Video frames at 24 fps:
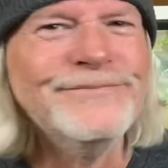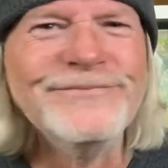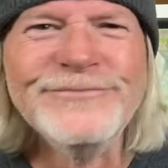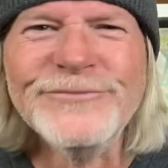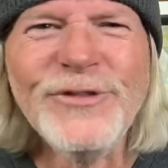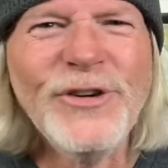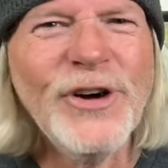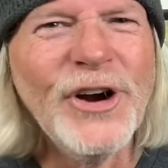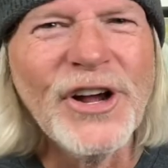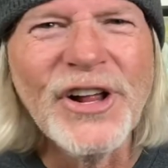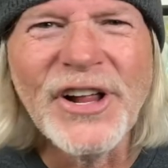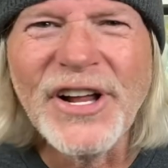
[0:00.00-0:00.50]

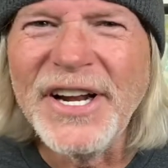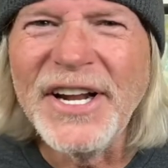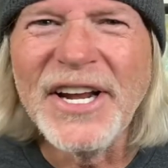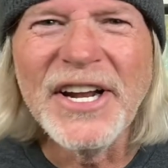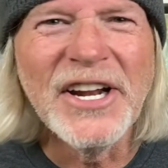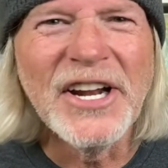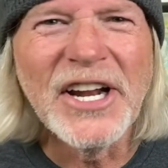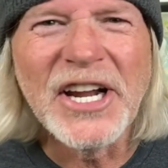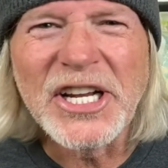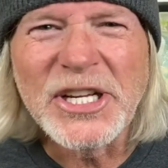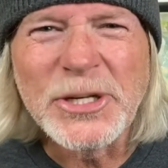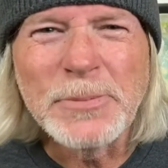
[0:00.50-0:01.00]
really
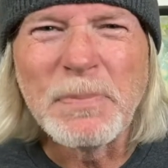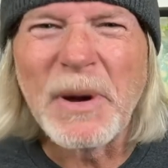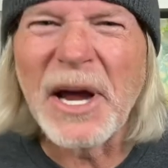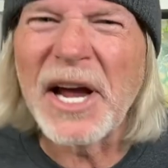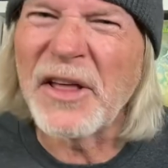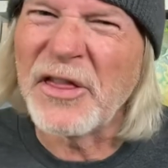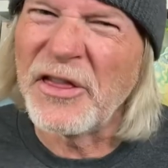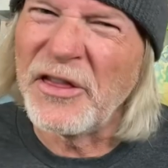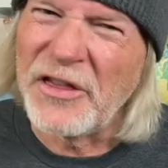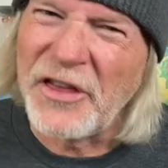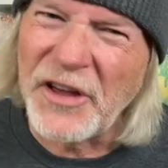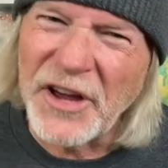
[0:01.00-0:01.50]
didn't
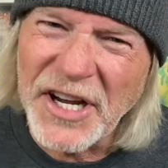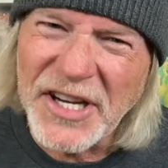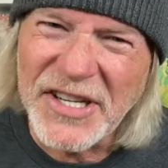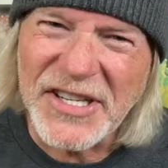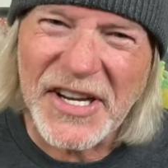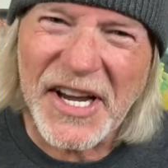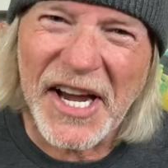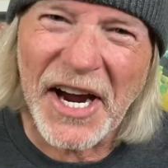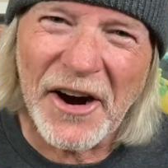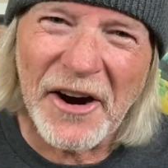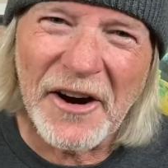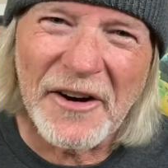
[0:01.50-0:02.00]
expect this
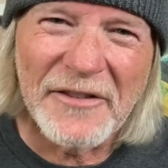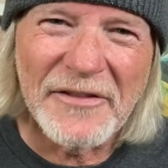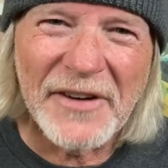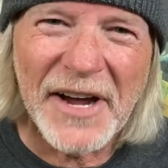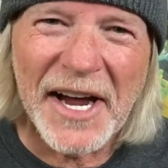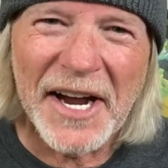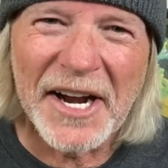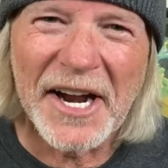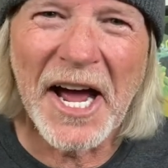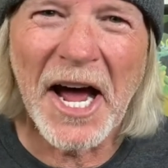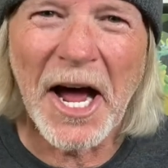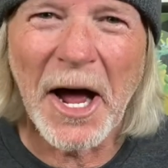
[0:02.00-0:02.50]

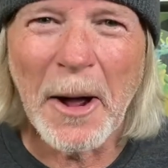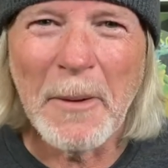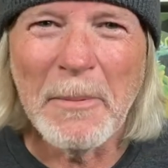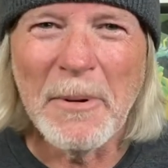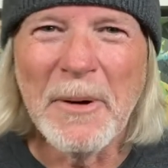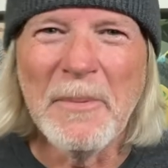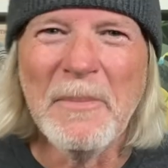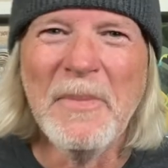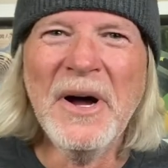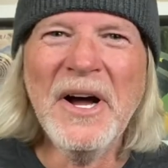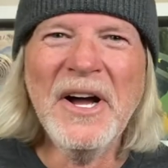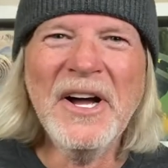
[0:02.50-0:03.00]
Caravan
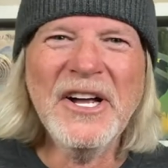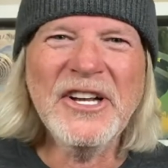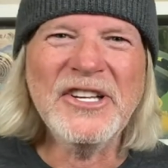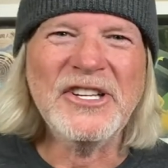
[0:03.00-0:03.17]
album